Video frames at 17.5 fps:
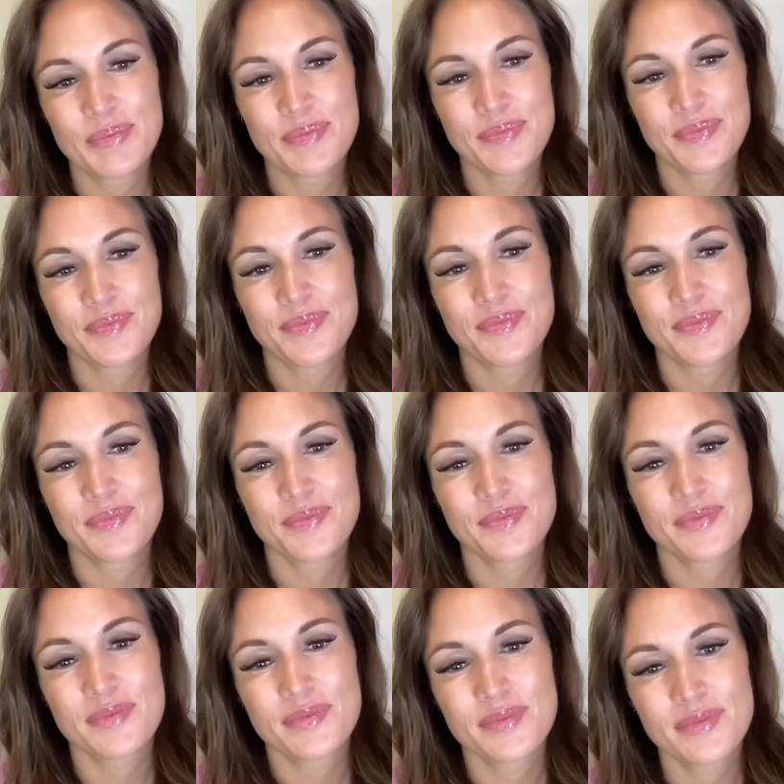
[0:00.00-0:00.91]

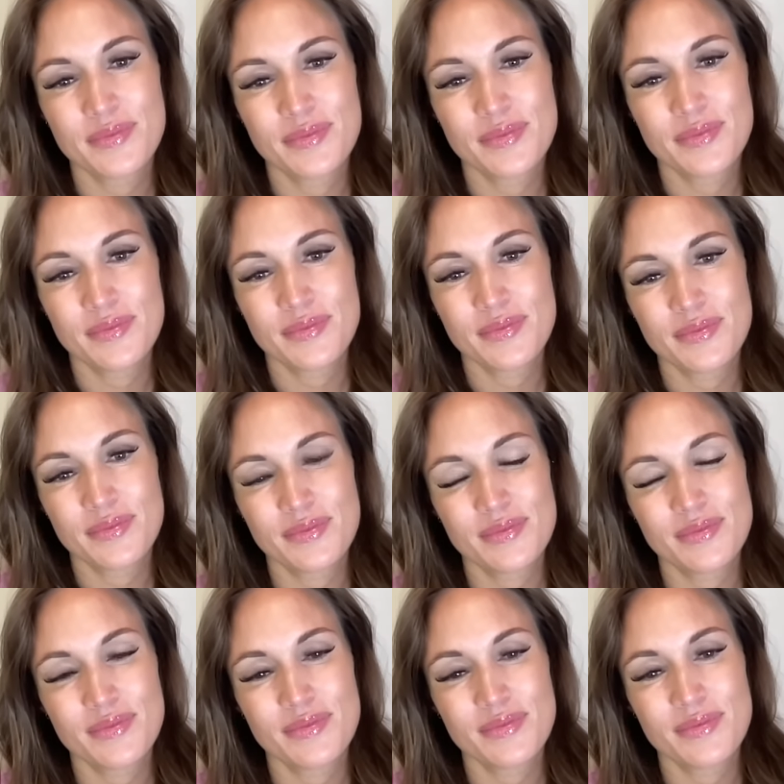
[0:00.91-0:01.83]

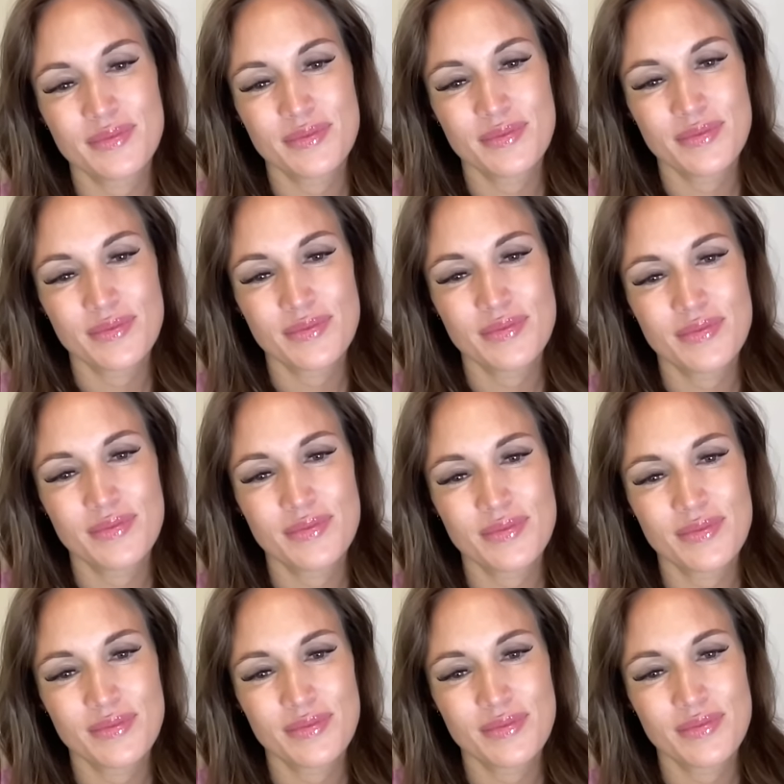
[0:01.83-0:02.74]

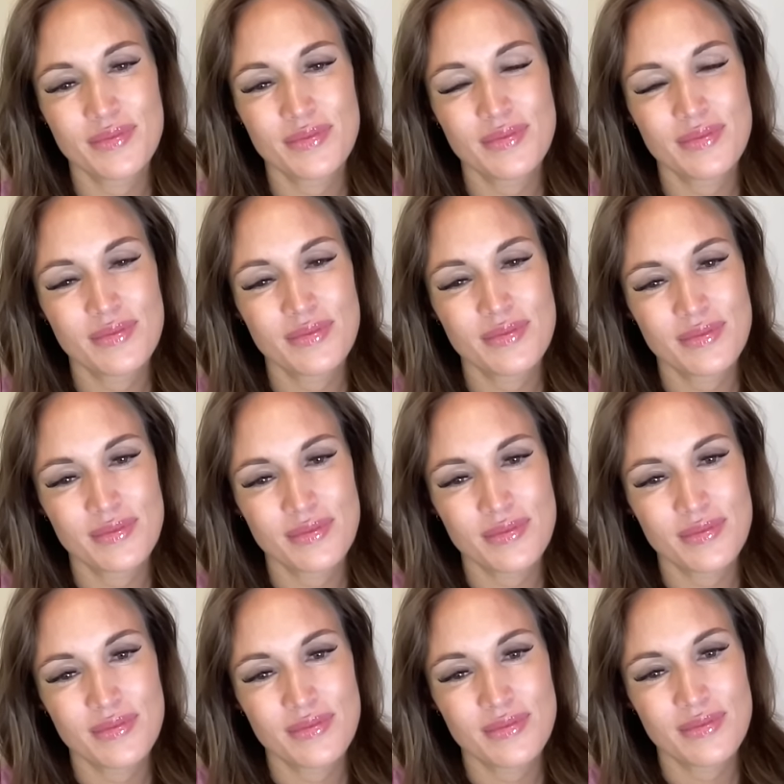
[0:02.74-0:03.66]

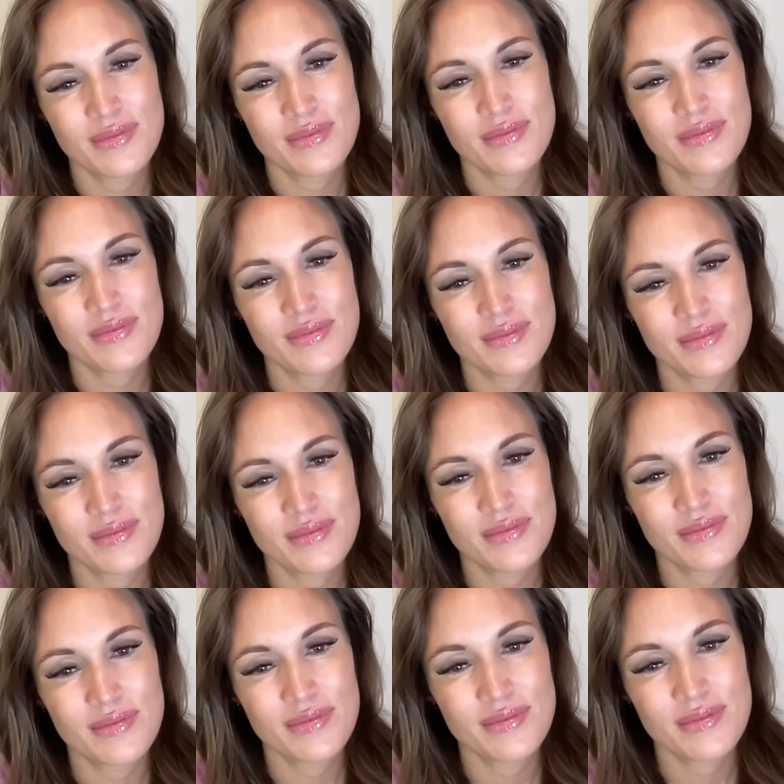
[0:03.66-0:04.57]

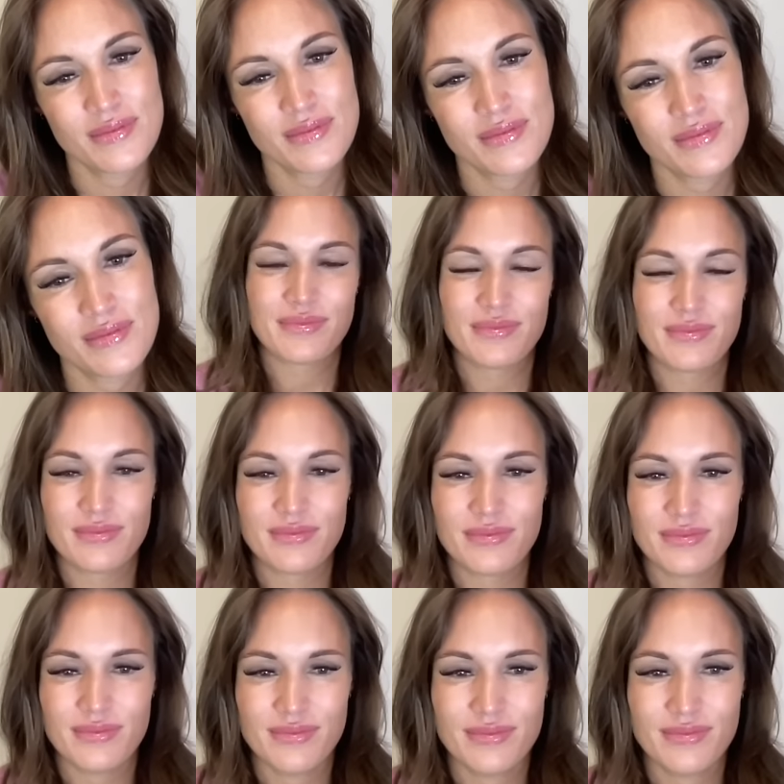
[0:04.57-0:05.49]

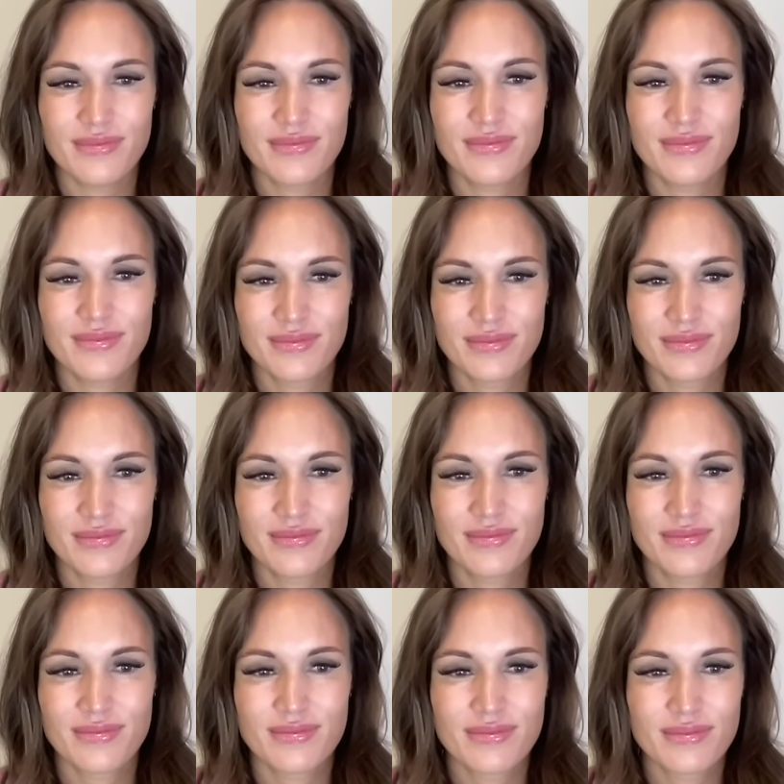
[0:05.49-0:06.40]

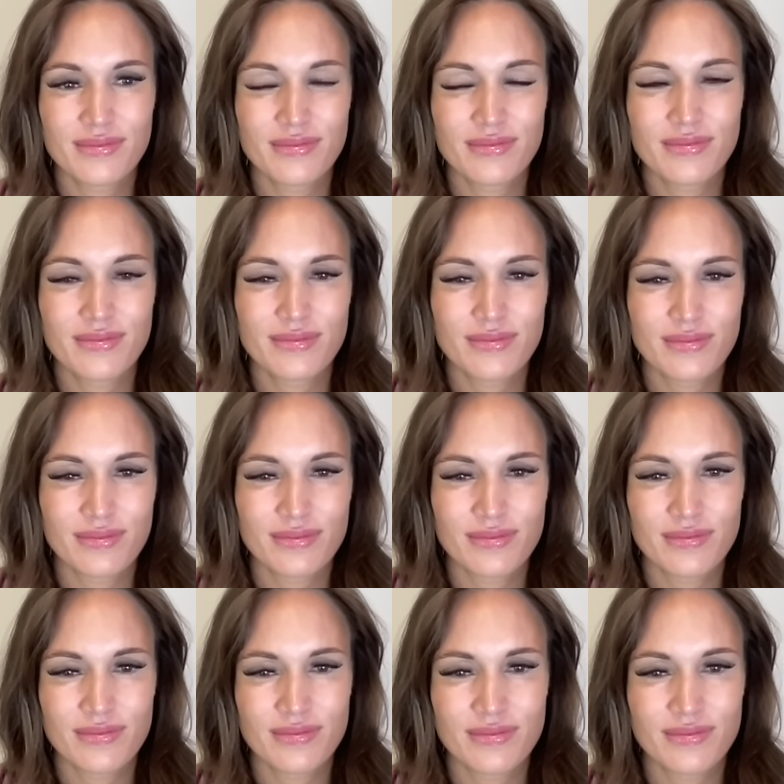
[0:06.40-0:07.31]

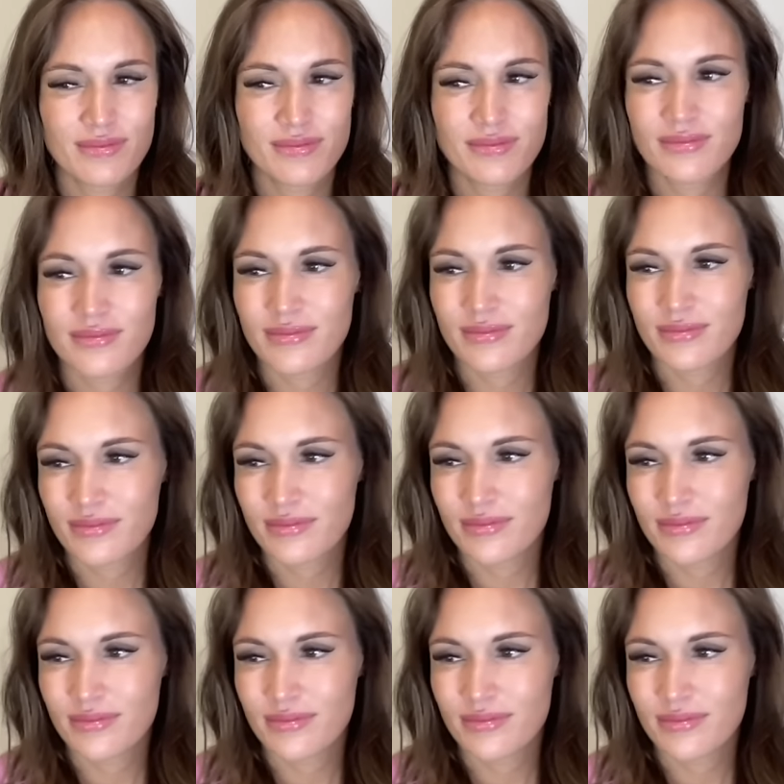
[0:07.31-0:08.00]
No words are spoken by the person on screen.